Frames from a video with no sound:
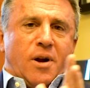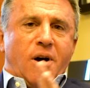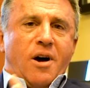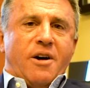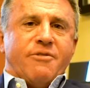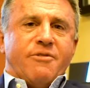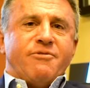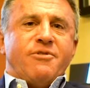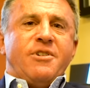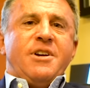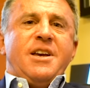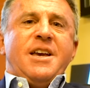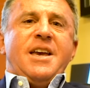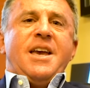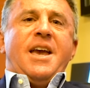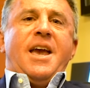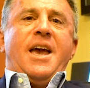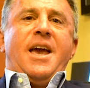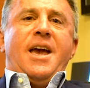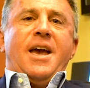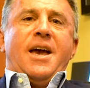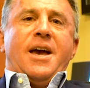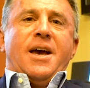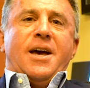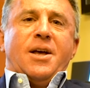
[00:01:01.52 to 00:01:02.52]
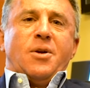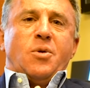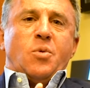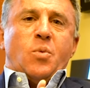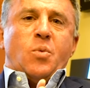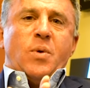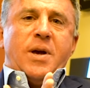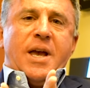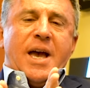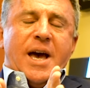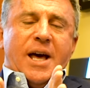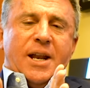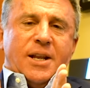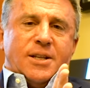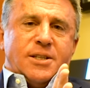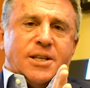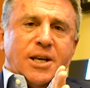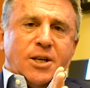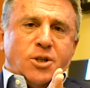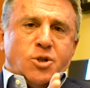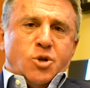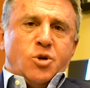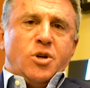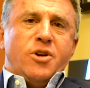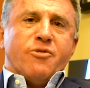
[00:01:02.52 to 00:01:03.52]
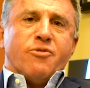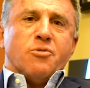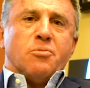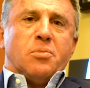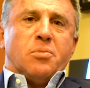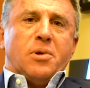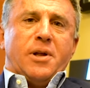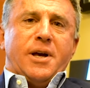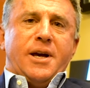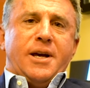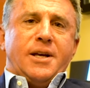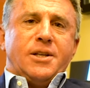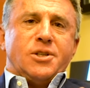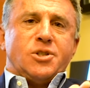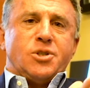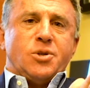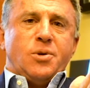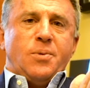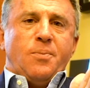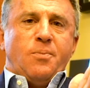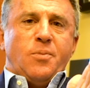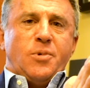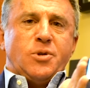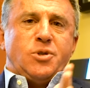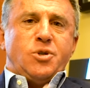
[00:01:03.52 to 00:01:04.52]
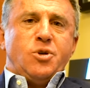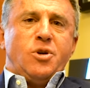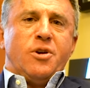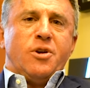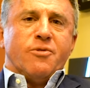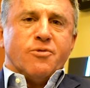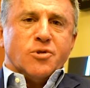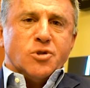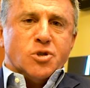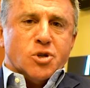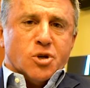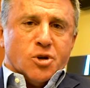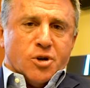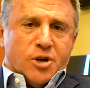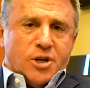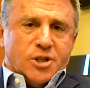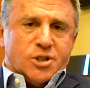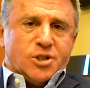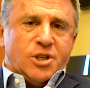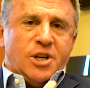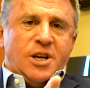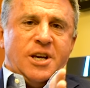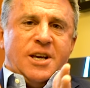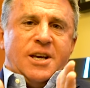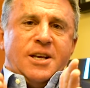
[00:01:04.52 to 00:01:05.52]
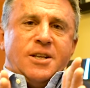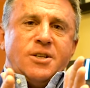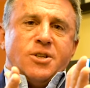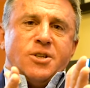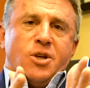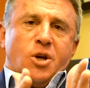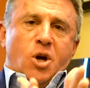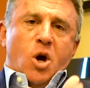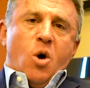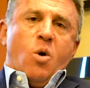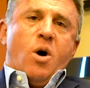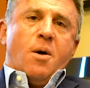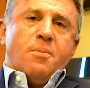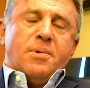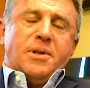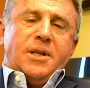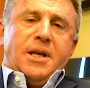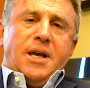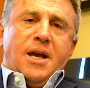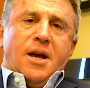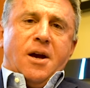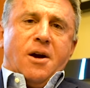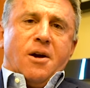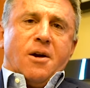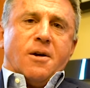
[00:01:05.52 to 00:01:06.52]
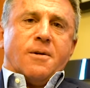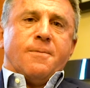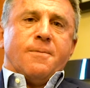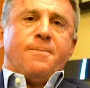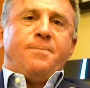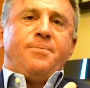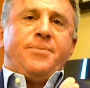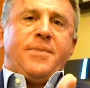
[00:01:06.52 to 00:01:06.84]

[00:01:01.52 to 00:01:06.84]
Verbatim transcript: off, and we had to take two different planes with two different juries to go up in the air,